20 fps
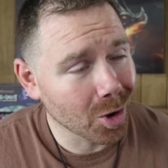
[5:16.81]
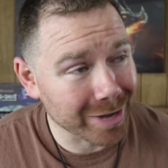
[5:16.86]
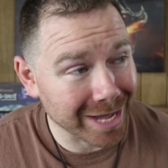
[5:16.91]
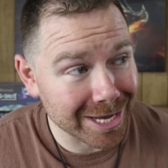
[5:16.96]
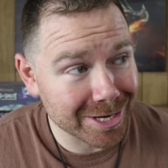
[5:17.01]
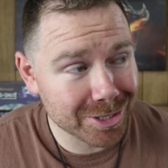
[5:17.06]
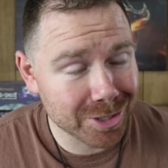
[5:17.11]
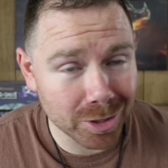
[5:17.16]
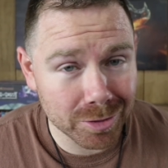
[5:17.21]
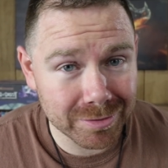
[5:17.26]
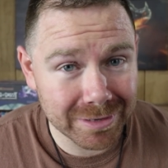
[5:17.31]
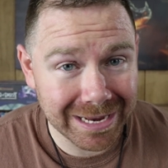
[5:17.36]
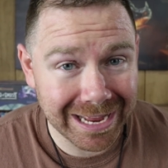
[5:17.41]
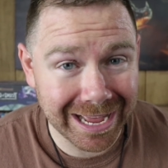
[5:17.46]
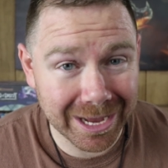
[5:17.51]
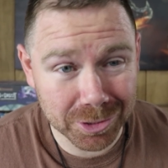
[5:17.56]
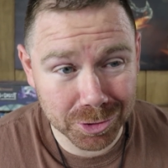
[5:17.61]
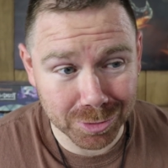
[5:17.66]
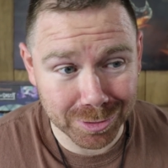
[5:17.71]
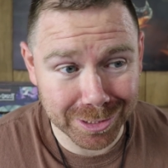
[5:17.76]
Okay, don't
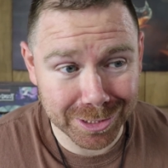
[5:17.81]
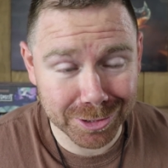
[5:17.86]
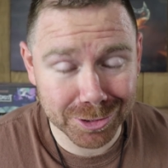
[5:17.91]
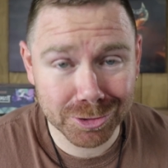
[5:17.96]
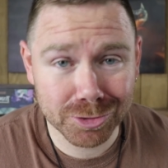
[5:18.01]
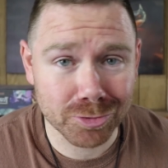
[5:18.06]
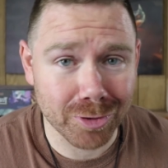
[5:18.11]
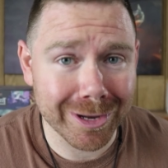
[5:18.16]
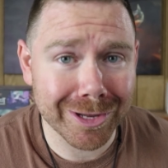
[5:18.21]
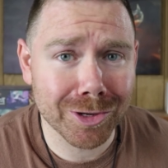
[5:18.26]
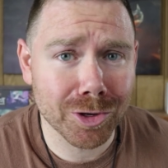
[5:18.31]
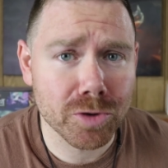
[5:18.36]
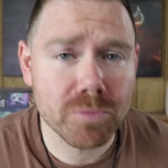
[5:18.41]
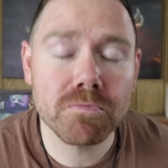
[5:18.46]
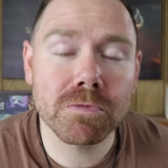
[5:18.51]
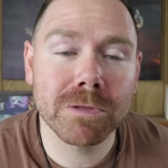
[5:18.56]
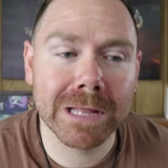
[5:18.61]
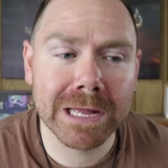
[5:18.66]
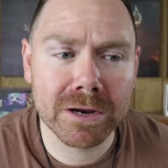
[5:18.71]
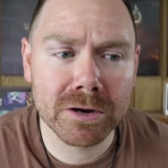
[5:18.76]
actually strike your
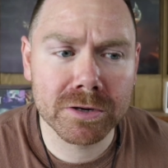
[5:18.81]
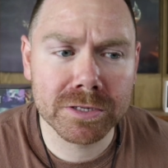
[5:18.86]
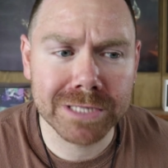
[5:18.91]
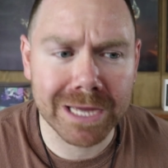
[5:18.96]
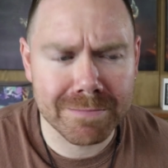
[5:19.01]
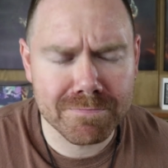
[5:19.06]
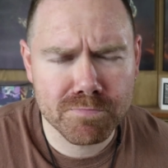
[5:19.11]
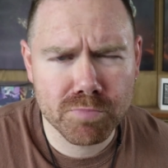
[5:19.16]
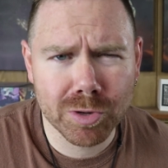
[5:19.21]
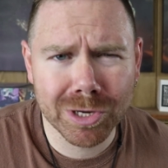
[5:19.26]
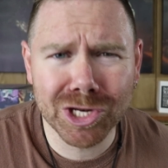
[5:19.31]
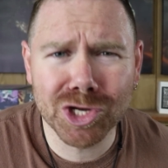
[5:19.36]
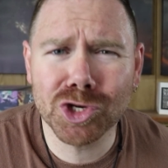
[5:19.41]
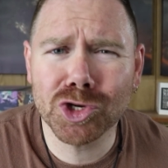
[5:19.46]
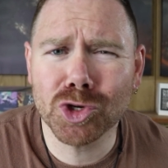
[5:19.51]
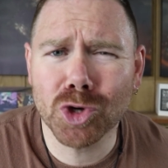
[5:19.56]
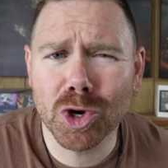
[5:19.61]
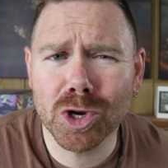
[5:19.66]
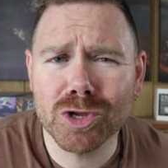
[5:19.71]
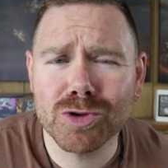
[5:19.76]
players. I'm pretty
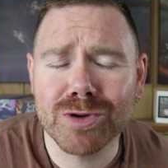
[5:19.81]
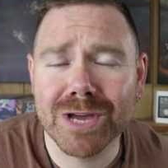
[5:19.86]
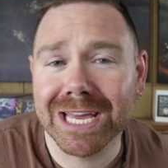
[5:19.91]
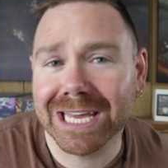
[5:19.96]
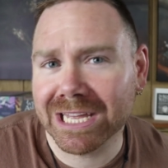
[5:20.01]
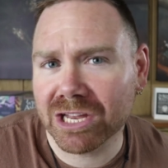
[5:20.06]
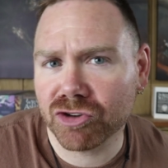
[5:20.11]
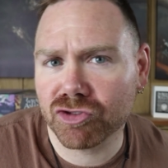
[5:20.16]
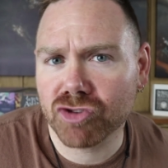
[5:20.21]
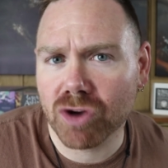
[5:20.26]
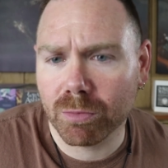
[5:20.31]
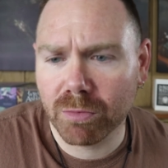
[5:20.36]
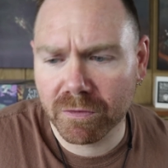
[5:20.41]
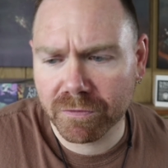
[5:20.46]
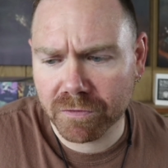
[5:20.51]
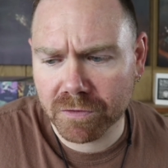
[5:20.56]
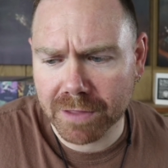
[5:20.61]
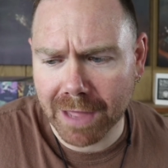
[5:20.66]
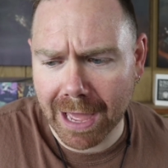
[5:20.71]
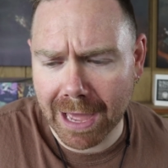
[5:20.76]
sure you can get in trouble
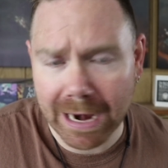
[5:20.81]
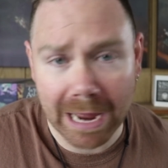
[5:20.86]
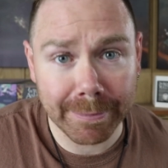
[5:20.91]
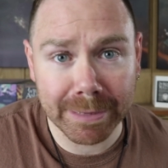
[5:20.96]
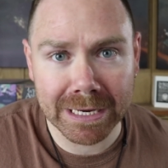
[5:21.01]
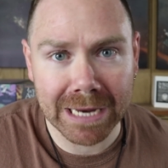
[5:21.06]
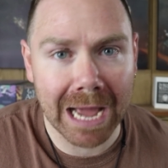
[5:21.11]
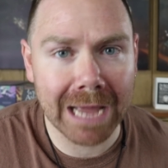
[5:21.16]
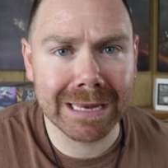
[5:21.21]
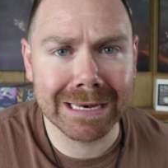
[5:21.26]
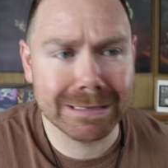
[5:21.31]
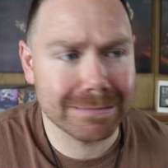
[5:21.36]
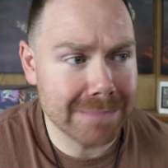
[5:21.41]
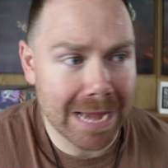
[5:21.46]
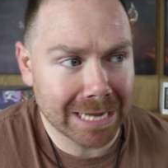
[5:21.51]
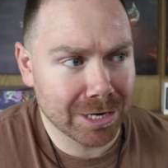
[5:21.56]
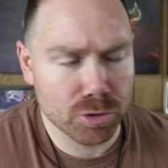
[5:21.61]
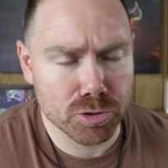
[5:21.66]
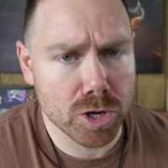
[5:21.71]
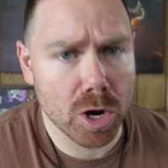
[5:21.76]
for that. I mean, I,
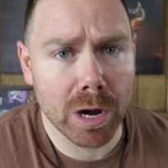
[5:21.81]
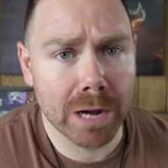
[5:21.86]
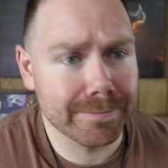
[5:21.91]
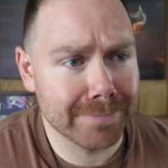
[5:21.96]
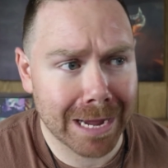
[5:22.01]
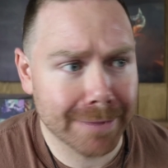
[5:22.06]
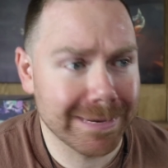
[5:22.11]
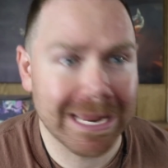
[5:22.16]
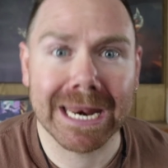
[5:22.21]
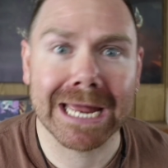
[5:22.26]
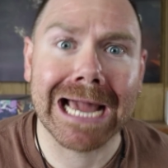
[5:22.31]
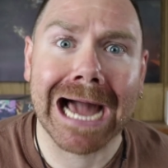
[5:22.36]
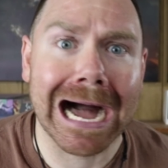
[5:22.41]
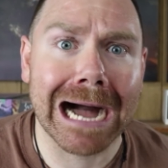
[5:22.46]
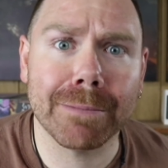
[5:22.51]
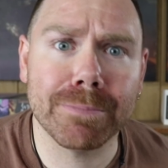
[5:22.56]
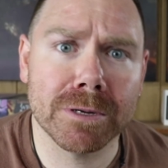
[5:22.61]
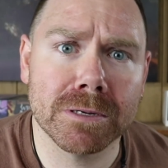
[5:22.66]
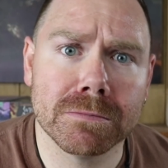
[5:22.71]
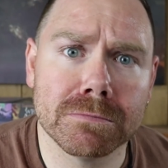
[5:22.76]
I don't know. I'm, I'm not a
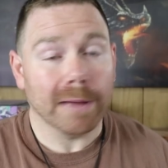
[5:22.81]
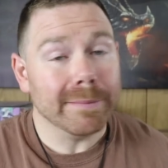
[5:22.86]
cop.